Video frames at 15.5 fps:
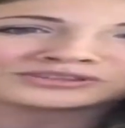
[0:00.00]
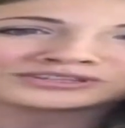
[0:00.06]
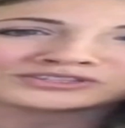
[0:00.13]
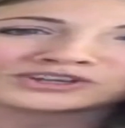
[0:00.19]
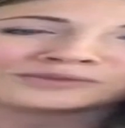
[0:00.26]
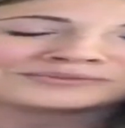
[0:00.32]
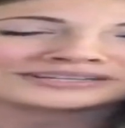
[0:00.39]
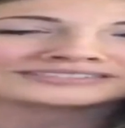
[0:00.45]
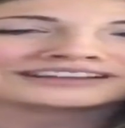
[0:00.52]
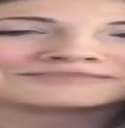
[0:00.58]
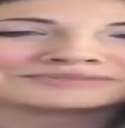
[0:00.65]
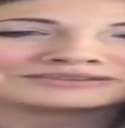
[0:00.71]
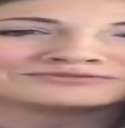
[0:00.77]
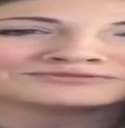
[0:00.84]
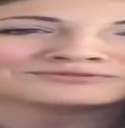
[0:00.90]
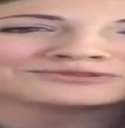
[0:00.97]
the topics I've
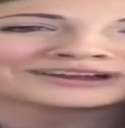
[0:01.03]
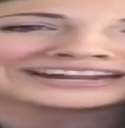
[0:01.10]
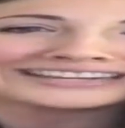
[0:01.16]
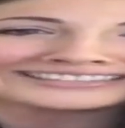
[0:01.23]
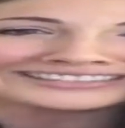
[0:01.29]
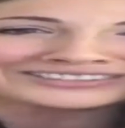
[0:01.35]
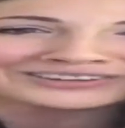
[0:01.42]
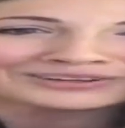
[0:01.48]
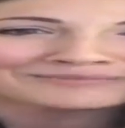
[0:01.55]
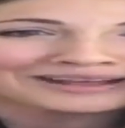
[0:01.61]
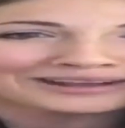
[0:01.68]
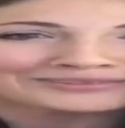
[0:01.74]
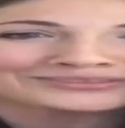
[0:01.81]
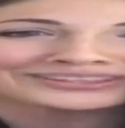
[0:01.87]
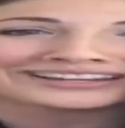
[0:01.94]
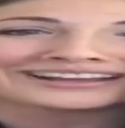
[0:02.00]
been ranting on
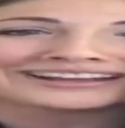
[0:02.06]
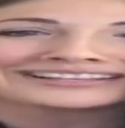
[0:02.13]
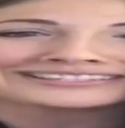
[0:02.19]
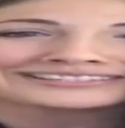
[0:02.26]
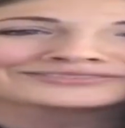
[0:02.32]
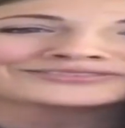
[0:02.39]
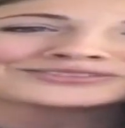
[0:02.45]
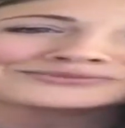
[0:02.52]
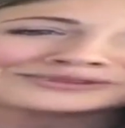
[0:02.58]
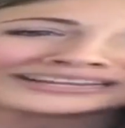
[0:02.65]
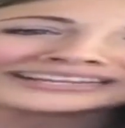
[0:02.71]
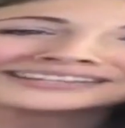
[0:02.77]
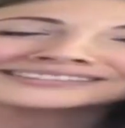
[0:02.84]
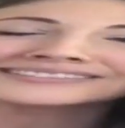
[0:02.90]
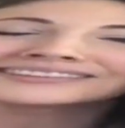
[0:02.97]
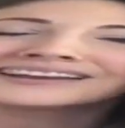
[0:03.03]
about for the last few
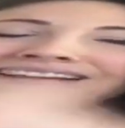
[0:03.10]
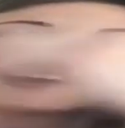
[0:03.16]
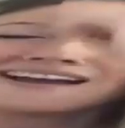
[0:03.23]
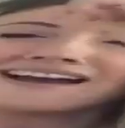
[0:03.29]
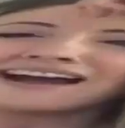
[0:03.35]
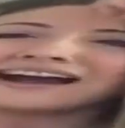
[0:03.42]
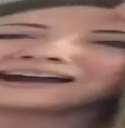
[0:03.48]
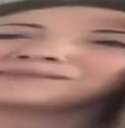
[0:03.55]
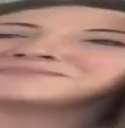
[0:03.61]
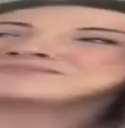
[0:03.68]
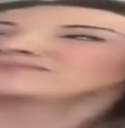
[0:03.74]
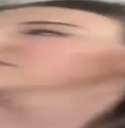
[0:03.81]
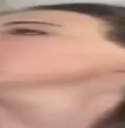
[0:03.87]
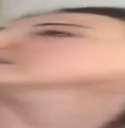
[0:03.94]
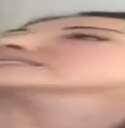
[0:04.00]
weeks, this